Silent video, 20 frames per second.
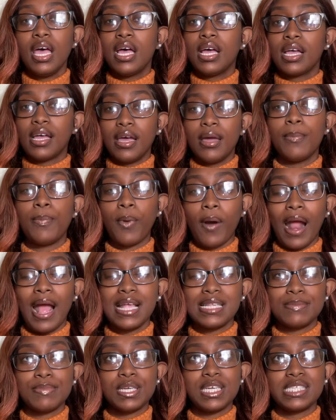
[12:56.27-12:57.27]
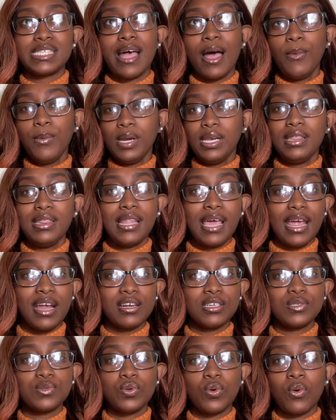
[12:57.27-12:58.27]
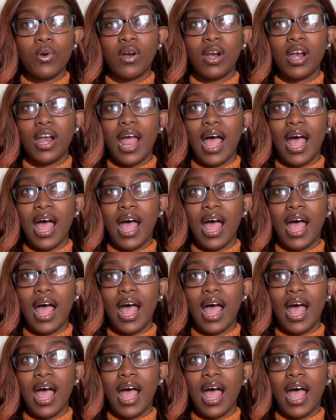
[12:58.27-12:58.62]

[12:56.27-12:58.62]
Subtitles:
good price because I went in the hair store.